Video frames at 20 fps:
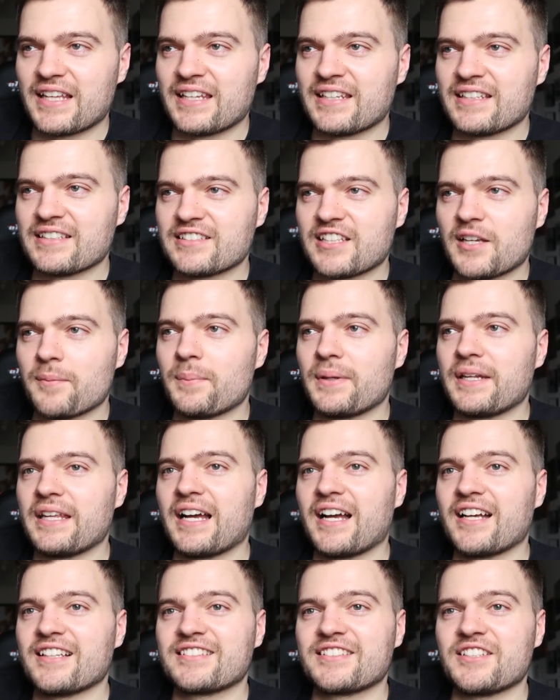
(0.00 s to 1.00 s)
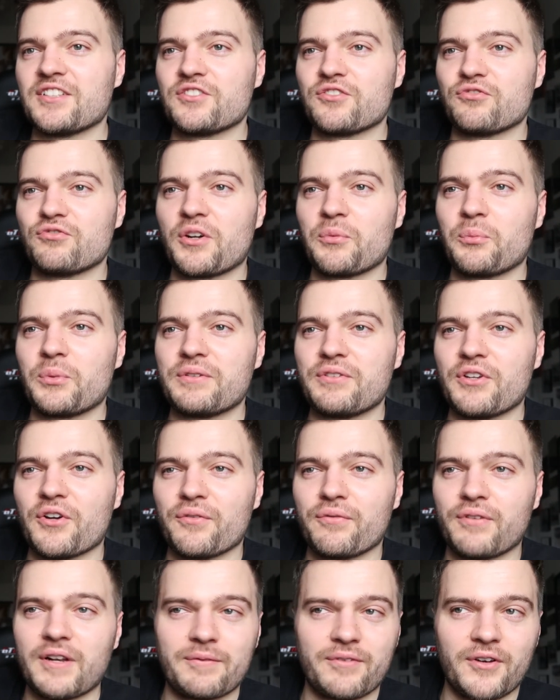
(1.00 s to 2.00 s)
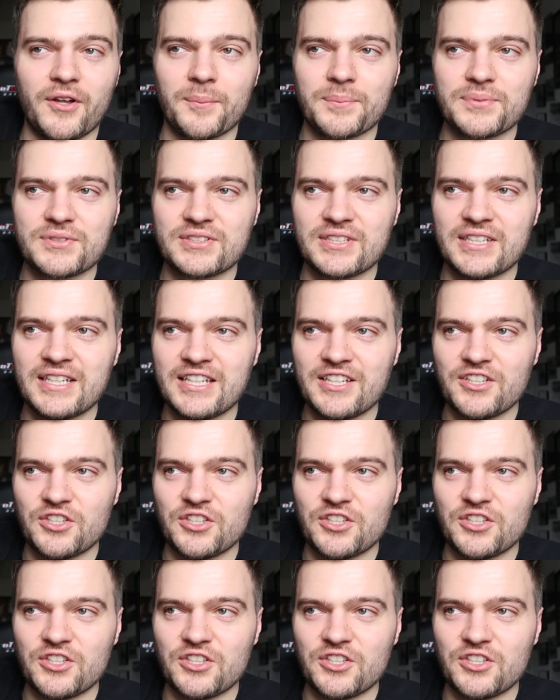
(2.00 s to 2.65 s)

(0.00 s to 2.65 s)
then somebody asks you to run with your flip-flops.